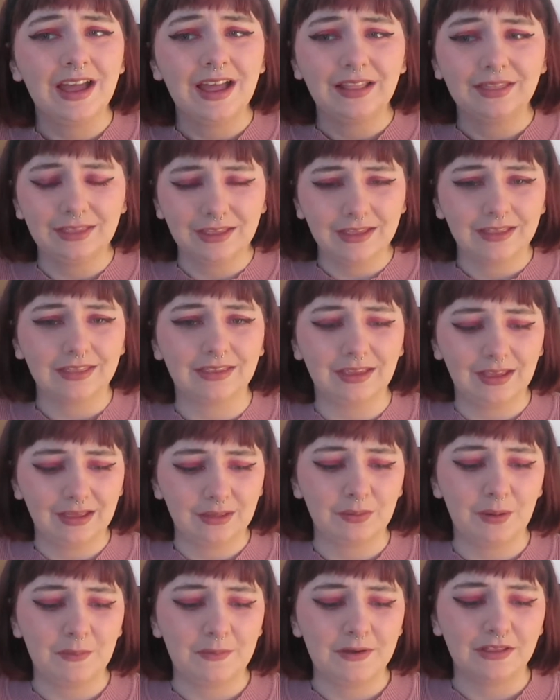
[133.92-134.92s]
This is
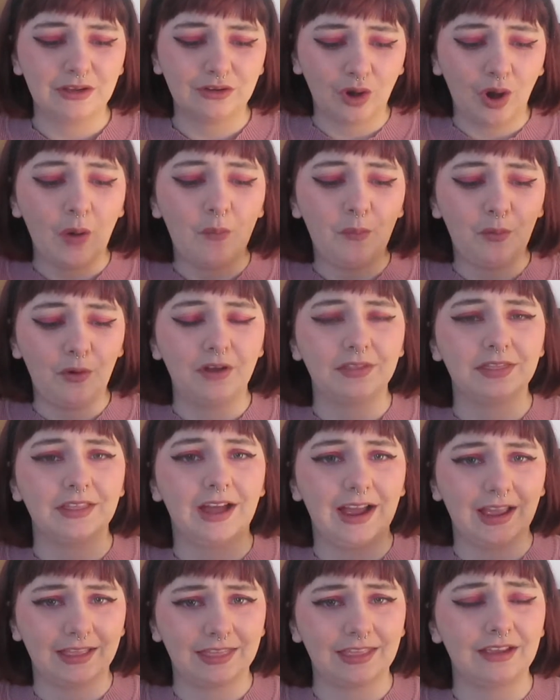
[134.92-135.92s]
probably the top one that
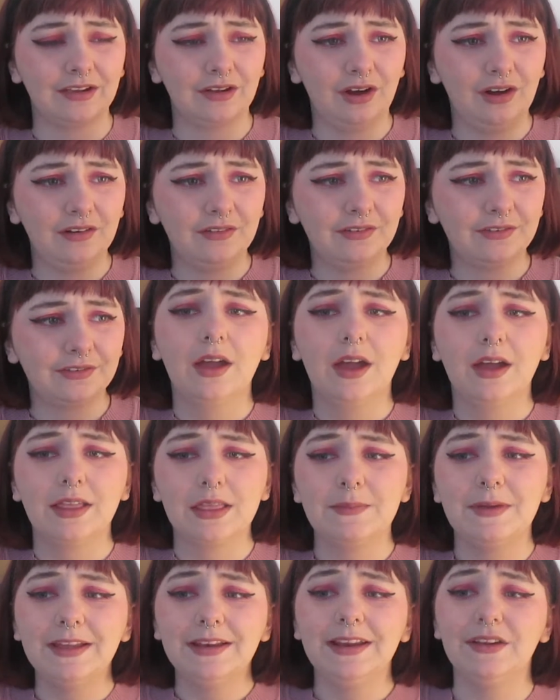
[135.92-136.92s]
I think of. And the
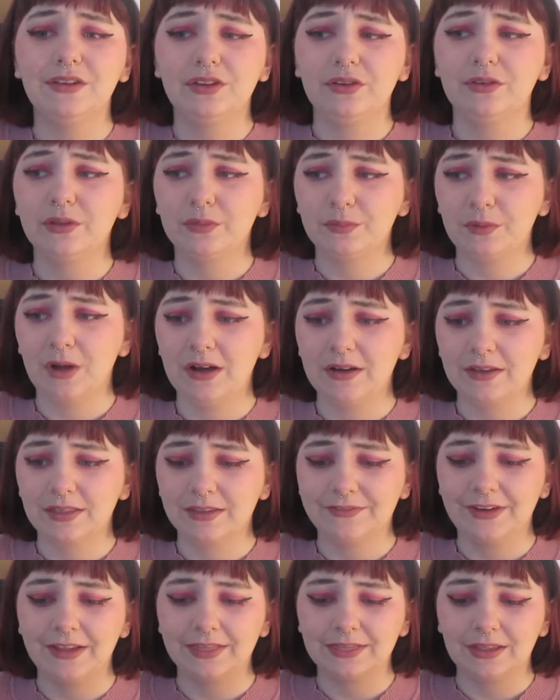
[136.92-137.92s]
main issue as well is the
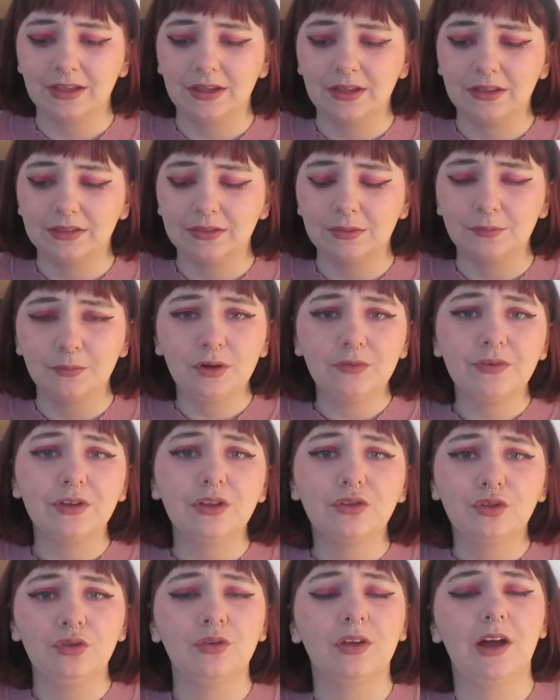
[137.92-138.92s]
fact that the mother
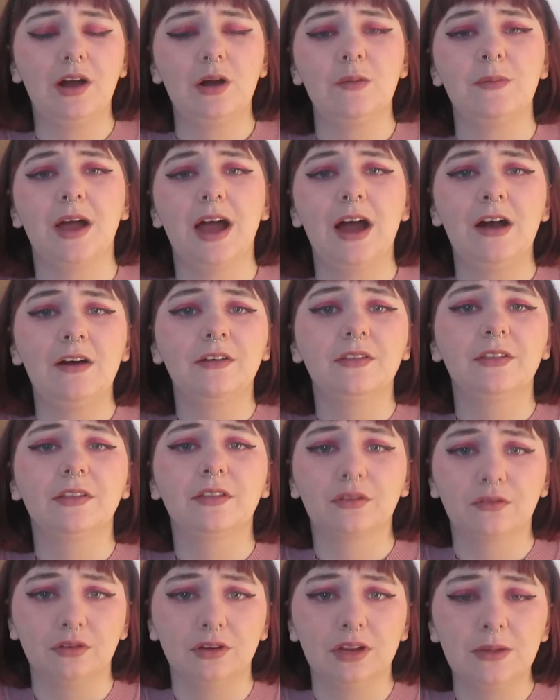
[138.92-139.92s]
took Albert out of the
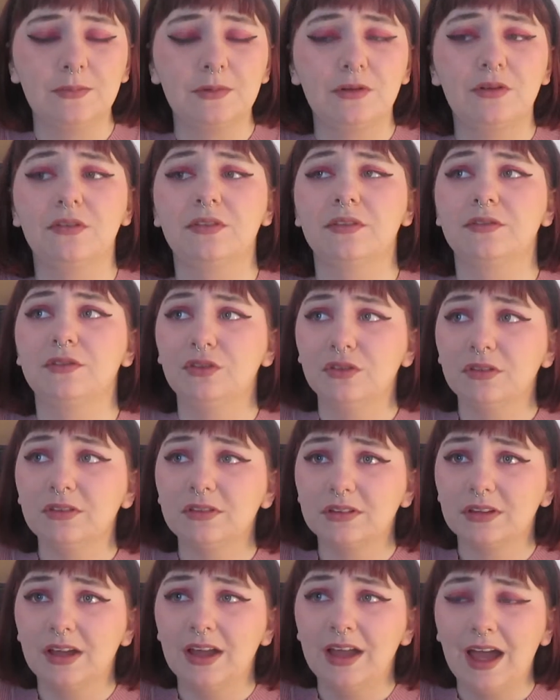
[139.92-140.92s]
study because just
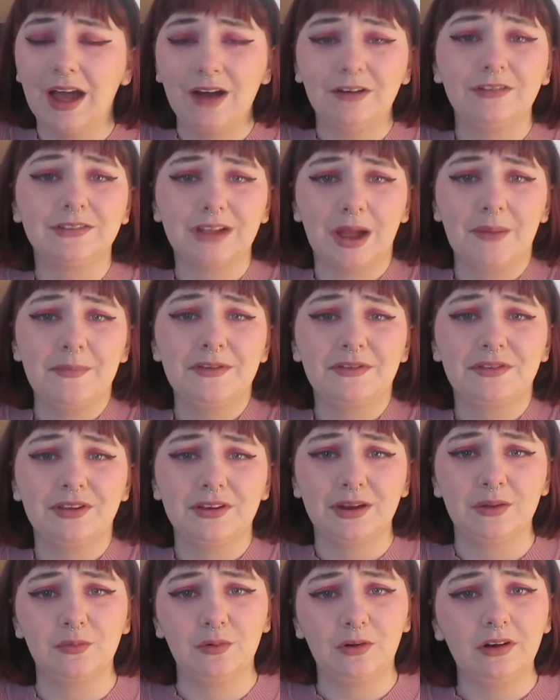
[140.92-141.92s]
how damaging
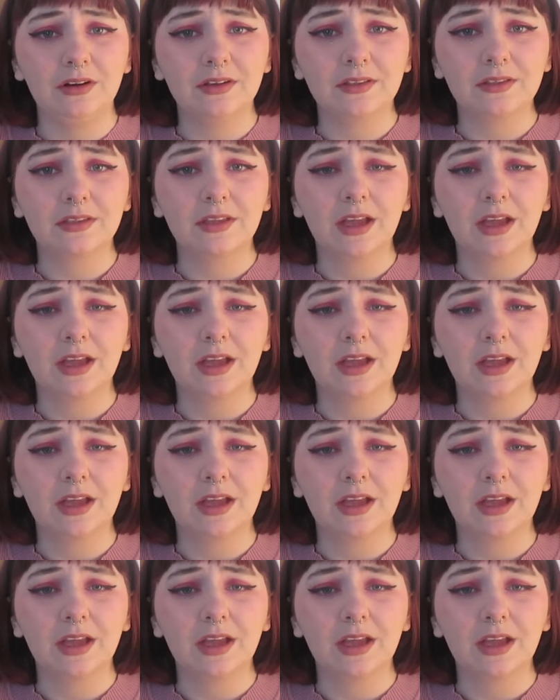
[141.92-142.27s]
it was,